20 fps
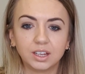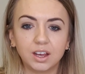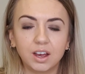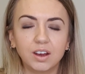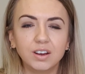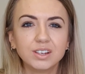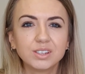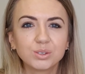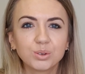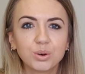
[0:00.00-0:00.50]

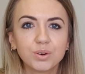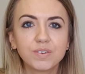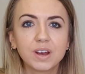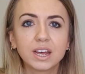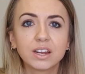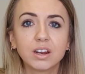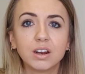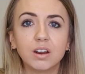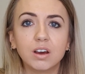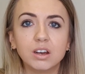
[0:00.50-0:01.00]
I sort of
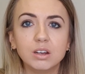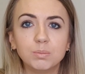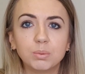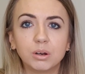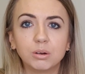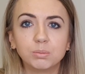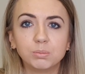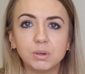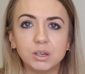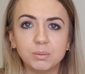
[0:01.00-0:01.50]
had a light
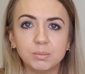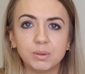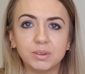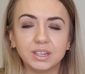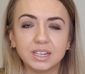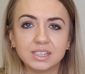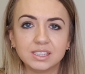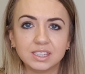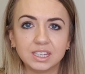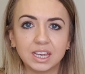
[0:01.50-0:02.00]
bulb moment
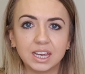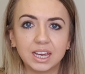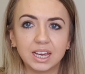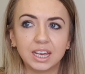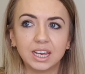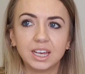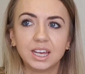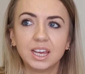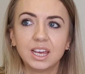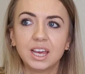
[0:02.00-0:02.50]
this year,
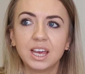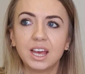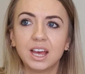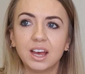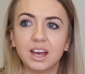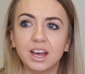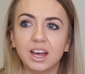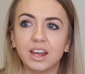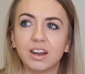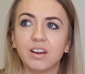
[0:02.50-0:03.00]

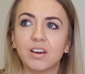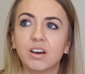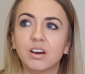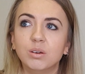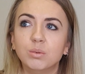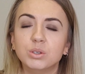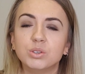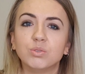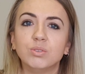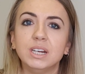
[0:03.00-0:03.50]
and I
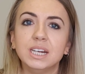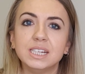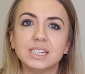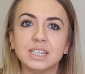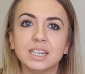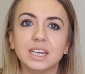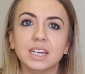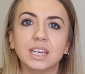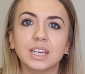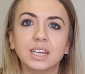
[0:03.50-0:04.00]
was
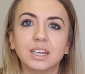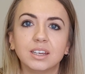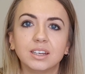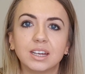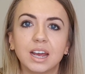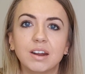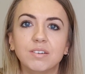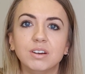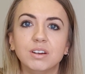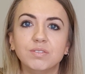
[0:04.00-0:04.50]
reading
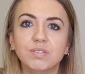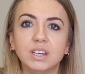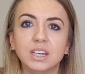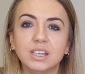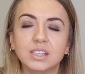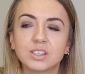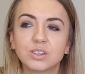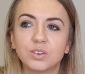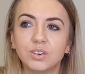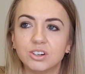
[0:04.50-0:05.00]
Gary
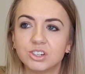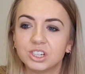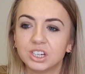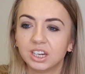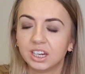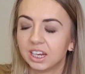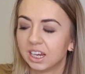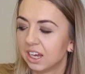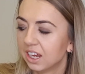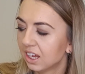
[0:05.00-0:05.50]
V's
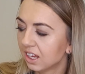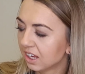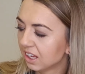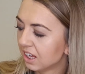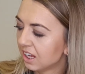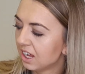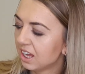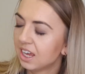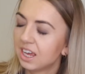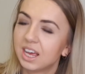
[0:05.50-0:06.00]
Crushing It,
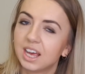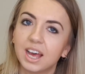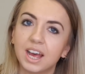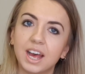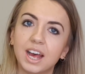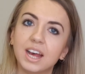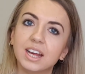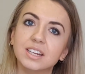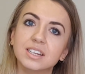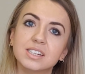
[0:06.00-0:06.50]

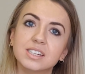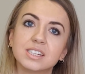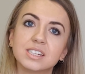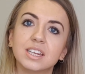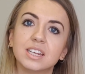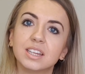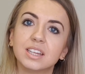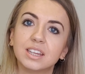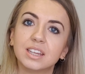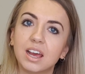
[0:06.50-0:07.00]
and
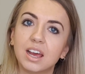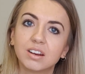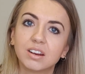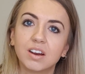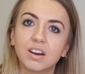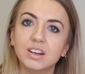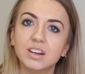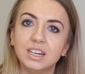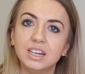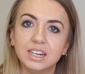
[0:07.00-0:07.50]
that
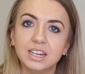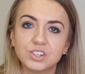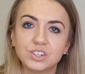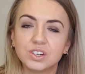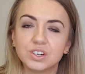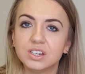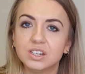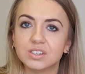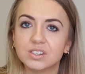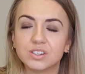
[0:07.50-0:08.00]
guy
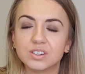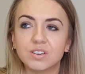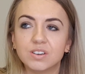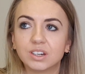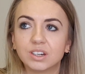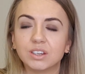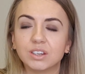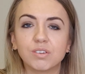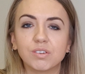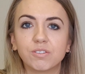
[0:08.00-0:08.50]
literally does
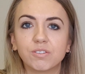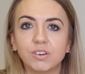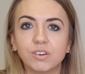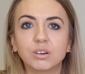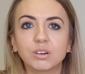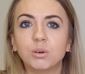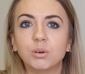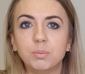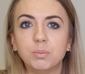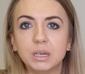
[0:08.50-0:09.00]
not give a
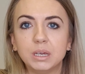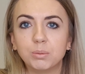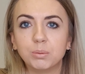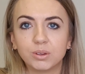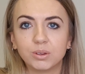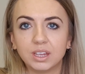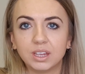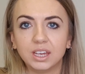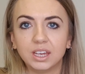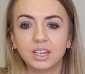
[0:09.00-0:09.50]
fuck what people
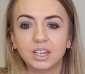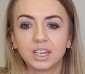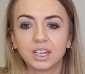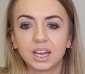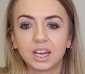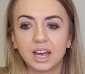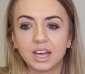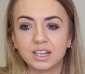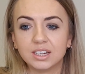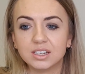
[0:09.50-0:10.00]
think.
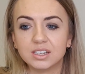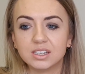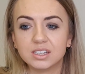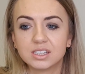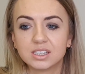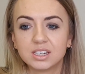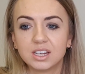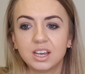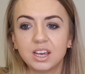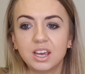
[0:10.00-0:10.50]
And
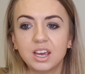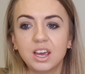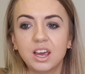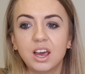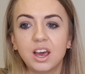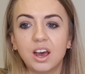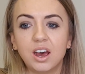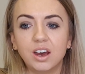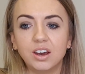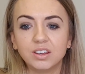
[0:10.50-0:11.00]

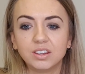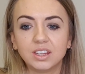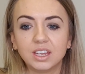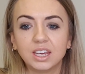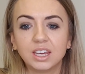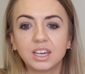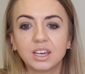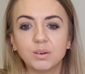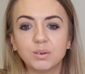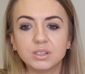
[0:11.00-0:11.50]
I
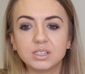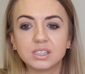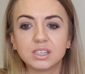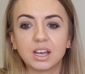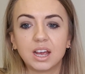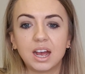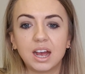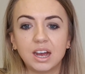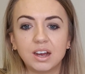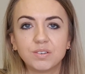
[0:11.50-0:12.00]
think it was
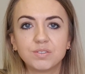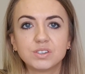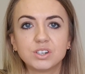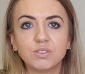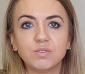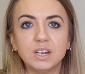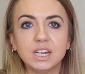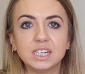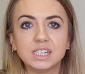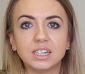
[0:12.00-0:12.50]
after
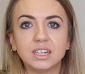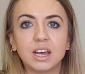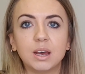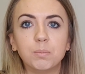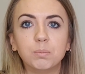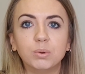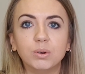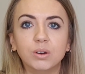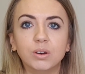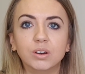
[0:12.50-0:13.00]
reading
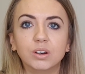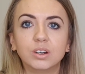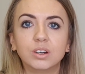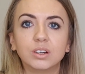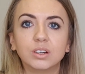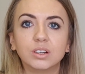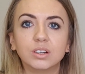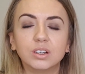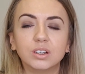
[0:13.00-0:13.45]
that book,